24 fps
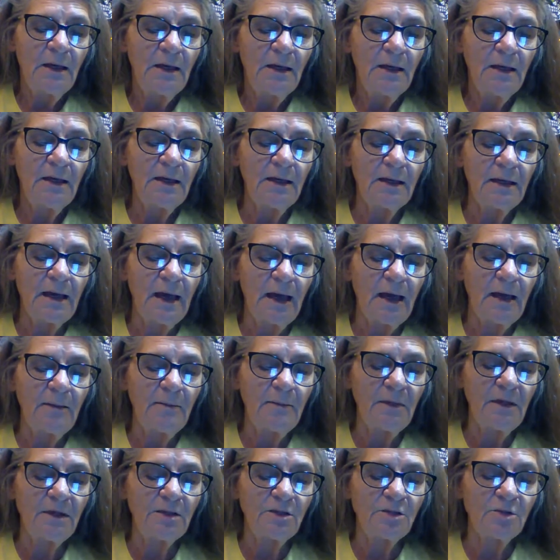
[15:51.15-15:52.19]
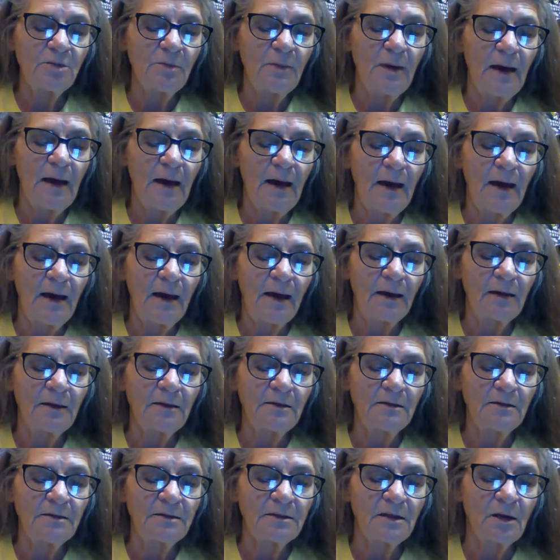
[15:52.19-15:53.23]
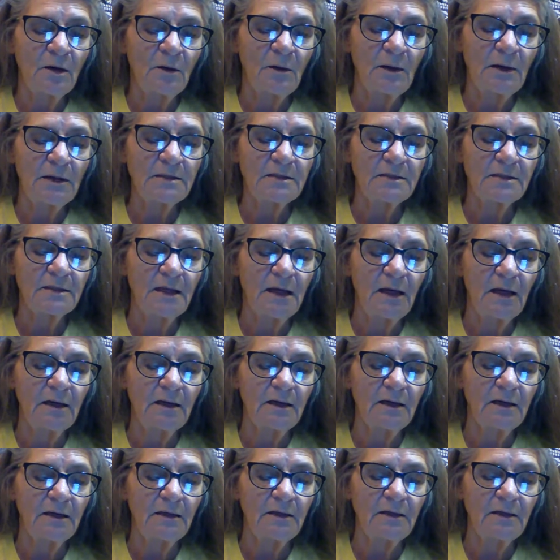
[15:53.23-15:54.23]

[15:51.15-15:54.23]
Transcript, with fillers: "It came into my head, and so I sung it.